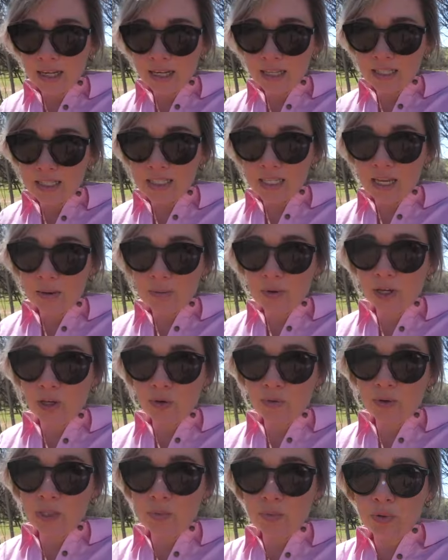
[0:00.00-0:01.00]
In summer,
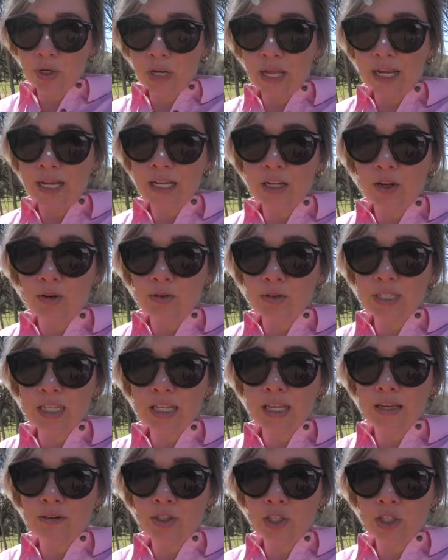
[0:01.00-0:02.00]
you always put like a long
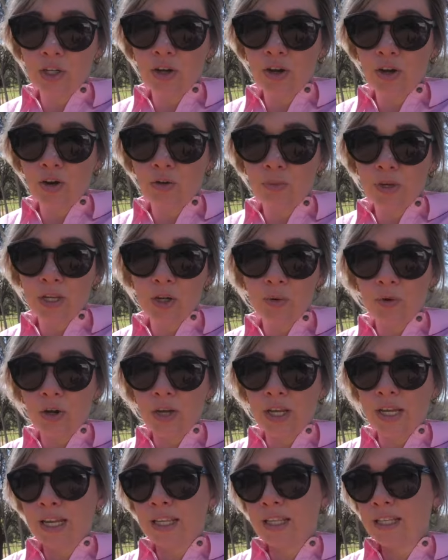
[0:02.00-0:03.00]
sleeve shirt on when you're
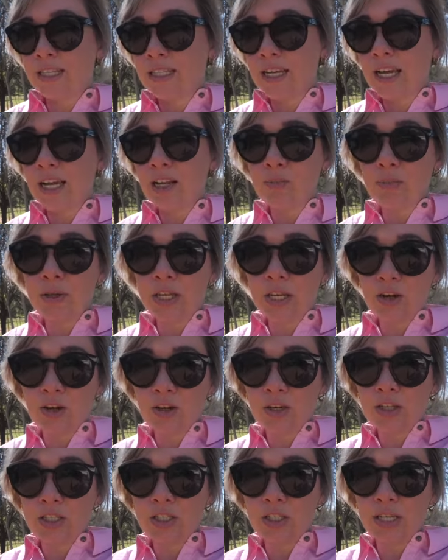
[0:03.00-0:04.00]
working in the sun
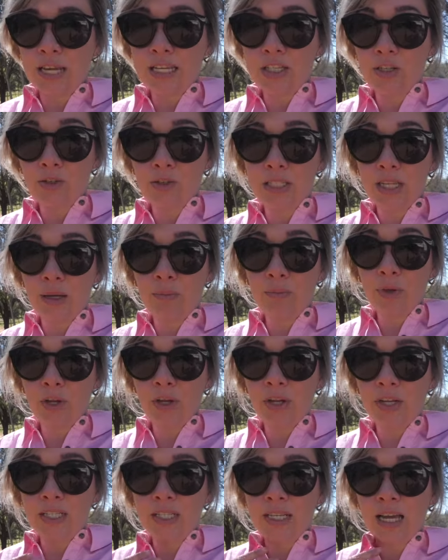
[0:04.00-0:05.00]
because you get so
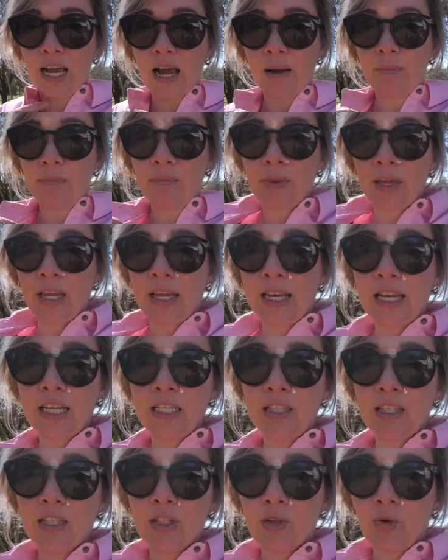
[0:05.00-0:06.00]
sunburnt. Um, it
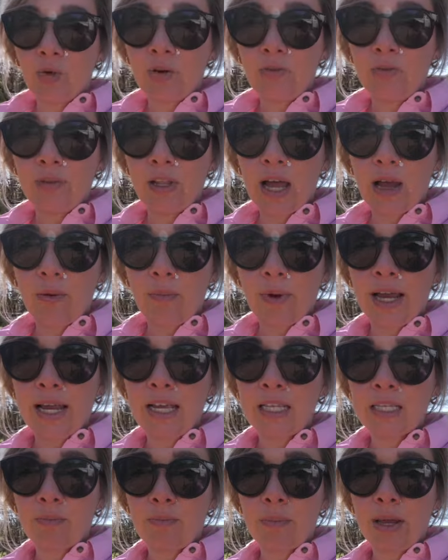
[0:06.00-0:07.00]
is sort of
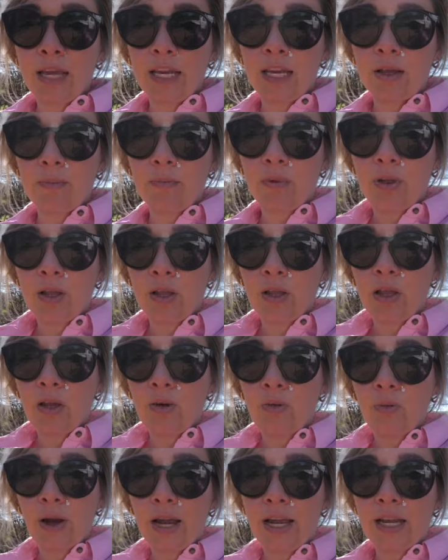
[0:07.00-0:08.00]
lightweight, it's a medium
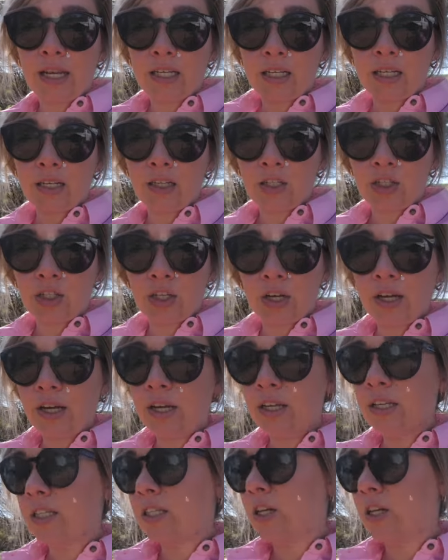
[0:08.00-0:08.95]
weight shirt.